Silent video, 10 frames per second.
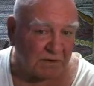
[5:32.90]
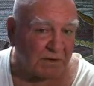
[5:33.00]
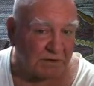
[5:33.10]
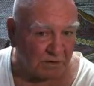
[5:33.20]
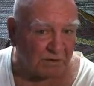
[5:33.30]

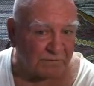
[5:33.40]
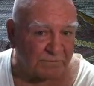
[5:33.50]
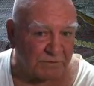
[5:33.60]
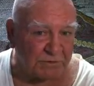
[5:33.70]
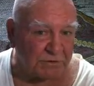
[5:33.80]
they
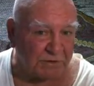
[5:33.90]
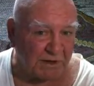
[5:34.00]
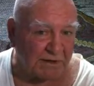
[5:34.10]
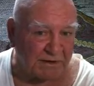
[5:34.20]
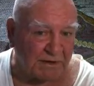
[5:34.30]
often do it
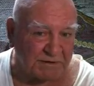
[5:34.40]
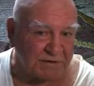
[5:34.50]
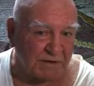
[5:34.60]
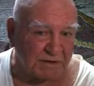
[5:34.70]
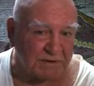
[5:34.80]
99
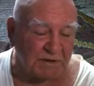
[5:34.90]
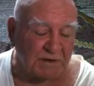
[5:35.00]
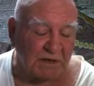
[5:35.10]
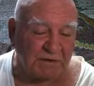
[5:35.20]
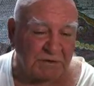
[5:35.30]
cents,
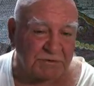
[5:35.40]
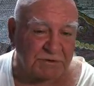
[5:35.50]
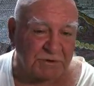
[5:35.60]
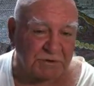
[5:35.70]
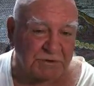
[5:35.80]
and those
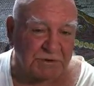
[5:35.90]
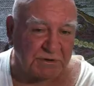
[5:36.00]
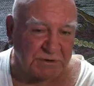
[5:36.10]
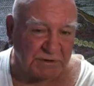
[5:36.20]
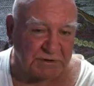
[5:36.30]
are usually
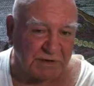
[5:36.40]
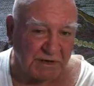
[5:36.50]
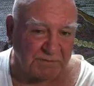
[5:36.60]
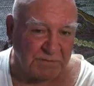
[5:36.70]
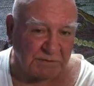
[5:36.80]
the
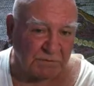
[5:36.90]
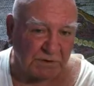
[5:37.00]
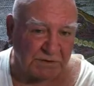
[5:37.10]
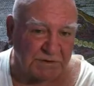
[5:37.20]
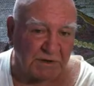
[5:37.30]
Sunshine Mint
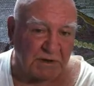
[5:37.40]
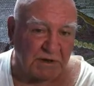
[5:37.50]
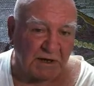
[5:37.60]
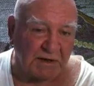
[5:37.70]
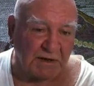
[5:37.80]
ones.
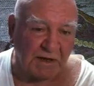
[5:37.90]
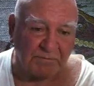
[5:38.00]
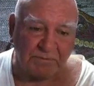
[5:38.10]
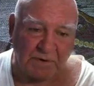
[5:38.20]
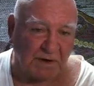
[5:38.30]

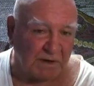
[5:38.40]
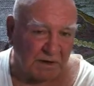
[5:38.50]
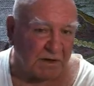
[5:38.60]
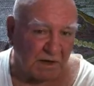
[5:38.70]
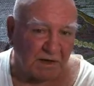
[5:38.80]
And
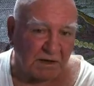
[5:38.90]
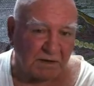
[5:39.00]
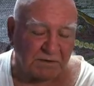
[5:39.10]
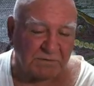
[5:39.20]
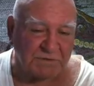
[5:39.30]

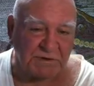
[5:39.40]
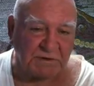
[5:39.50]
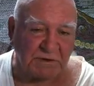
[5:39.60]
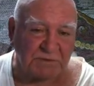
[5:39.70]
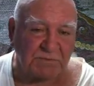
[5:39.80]
you've
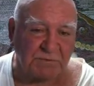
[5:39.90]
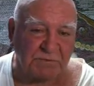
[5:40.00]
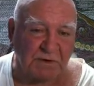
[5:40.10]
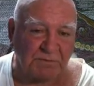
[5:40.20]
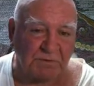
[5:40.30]
seen those
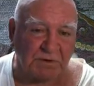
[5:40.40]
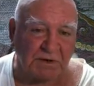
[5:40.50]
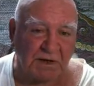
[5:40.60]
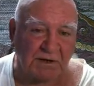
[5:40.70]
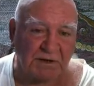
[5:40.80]
before. I bought a
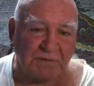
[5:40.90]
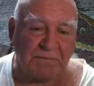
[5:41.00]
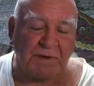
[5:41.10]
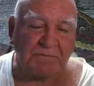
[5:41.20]
lot of them.